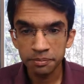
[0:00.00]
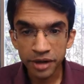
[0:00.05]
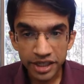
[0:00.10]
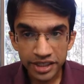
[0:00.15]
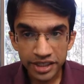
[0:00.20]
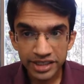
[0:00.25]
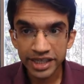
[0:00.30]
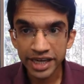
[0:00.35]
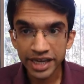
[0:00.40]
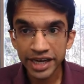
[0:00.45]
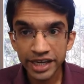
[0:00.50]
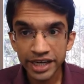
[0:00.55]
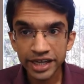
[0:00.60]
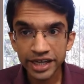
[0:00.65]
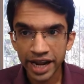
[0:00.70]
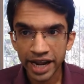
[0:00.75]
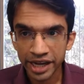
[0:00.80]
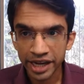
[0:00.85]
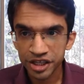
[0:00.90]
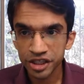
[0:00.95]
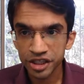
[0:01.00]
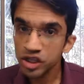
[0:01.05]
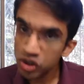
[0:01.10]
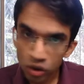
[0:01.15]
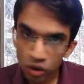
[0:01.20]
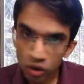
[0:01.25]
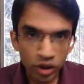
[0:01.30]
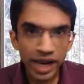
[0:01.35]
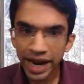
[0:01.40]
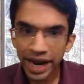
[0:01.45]
plus interaction.
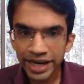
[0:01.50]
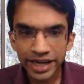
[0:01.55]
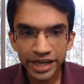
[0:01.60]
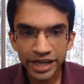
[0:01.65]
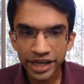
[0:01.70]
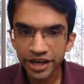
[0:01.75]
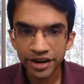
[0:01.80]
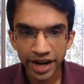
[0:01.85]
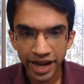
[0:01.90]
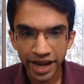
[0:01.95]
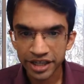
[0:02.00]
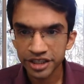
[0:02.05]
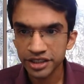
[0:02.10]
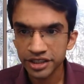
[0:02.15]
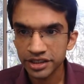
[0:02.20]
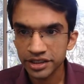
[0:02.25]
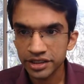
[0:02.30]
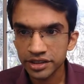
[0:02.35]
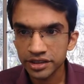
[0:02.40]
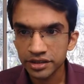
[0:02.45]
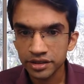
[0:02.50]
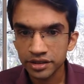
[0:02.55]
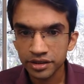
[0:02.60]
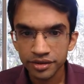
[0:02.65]
So client interactions,